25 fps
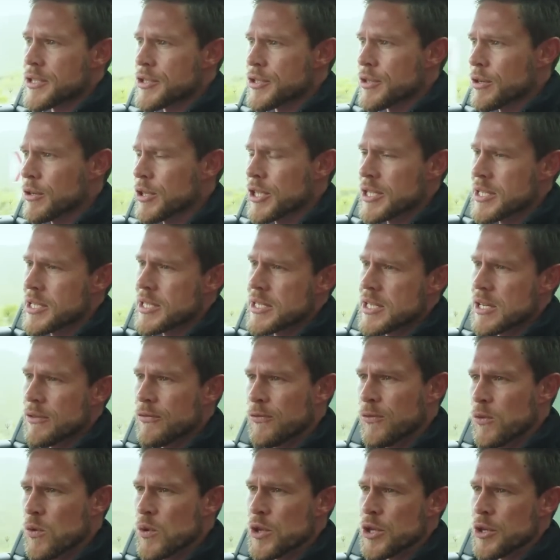It's not going to steer
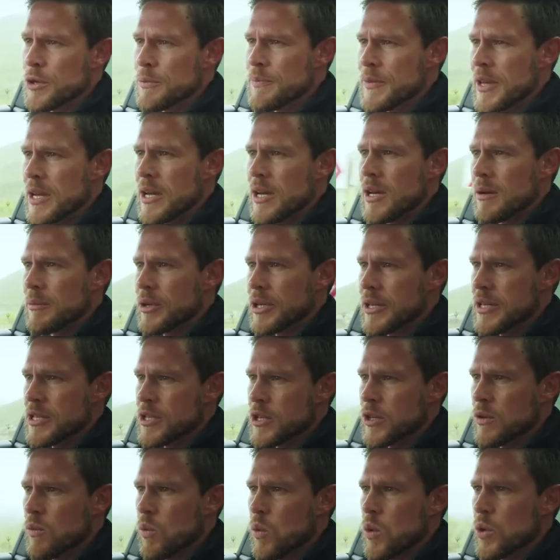for you, but it is
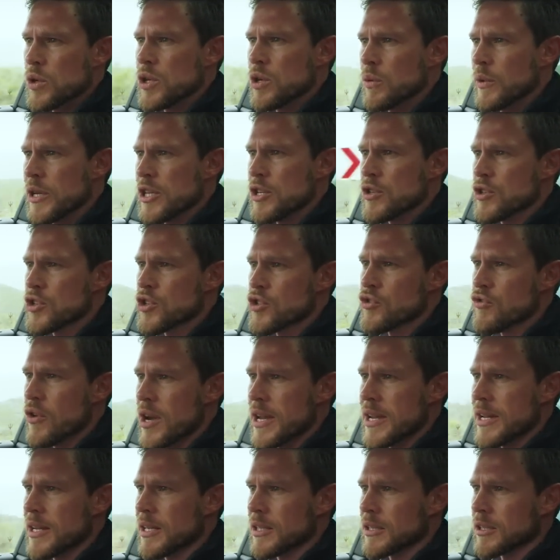going to warn you when you're
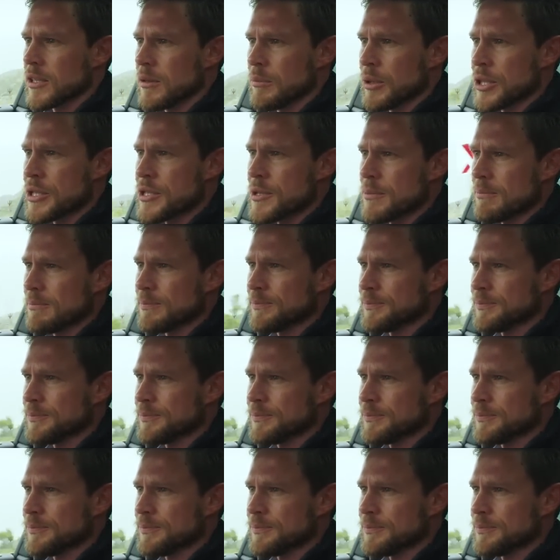straying a little bit.